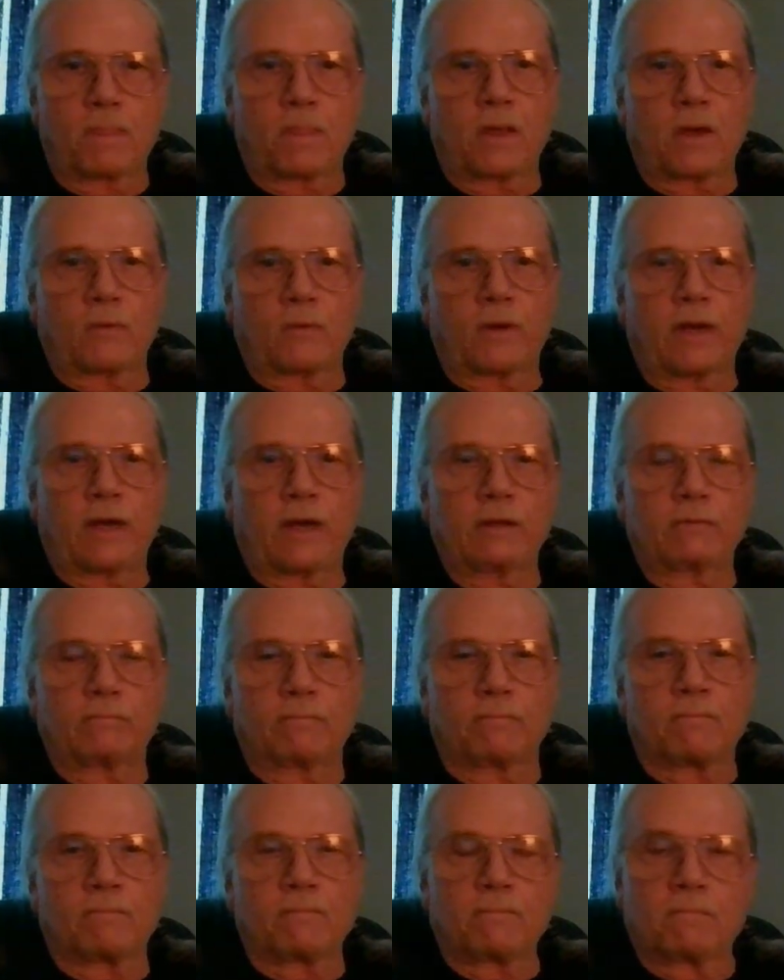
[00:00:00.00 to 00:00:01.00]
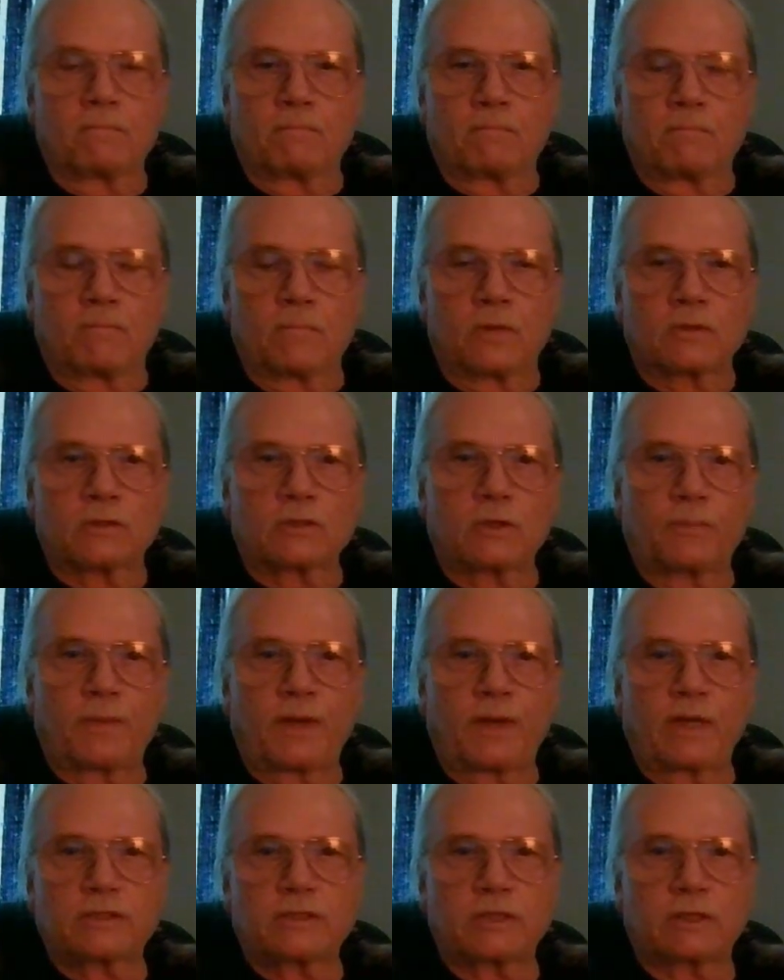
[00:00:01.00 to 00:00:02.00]
All right. So
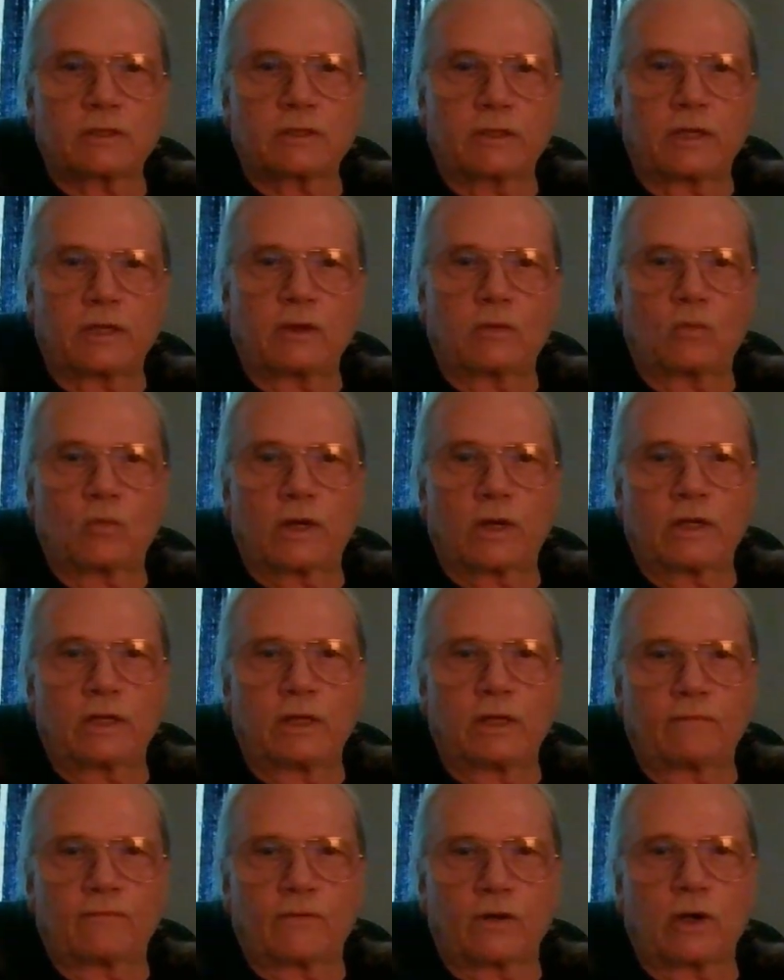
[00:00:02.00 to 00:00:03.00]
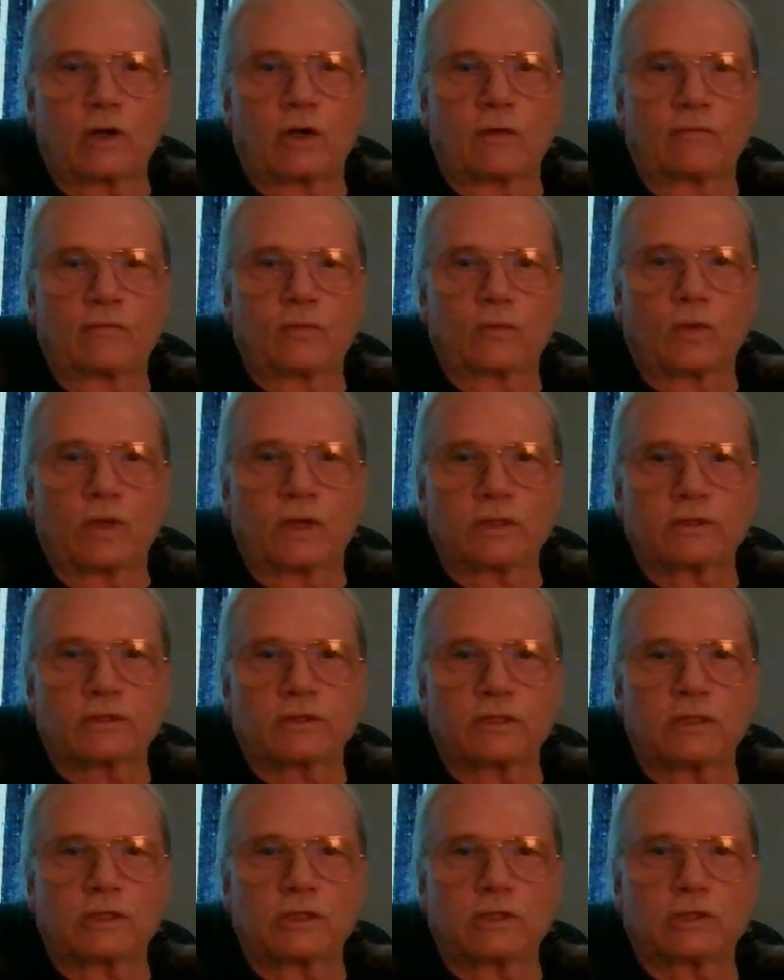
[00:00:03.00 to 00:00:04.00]
basically, what evolved was the